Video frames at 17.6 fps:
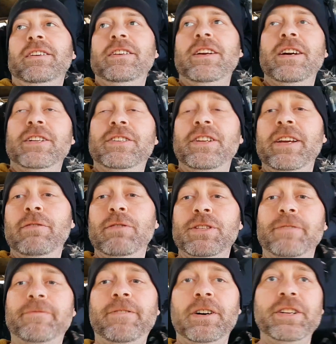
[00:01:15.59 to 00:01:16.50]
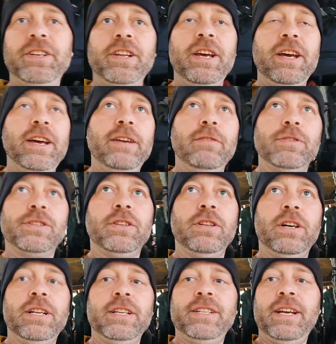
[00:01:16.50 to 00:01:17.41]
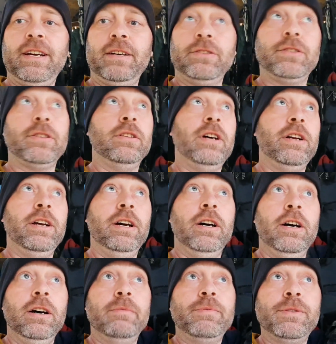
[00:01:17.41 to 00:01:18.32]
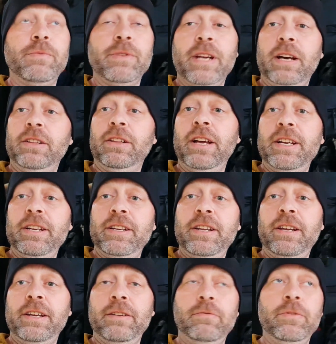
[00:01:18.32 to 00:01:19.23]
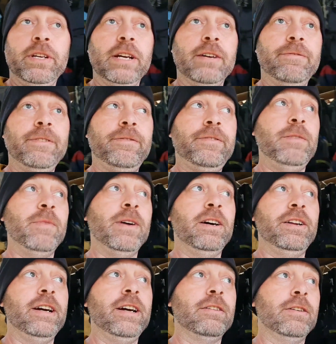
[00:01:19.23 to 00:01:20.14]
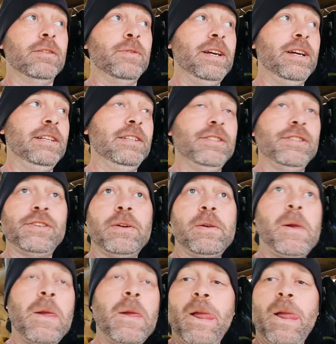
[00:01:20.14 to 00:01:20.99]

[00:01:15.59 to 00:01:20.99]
yeah, today was a fun day. It was a lot of downs, a lot of ups. We got lightning. We got 50 mile an hour winds.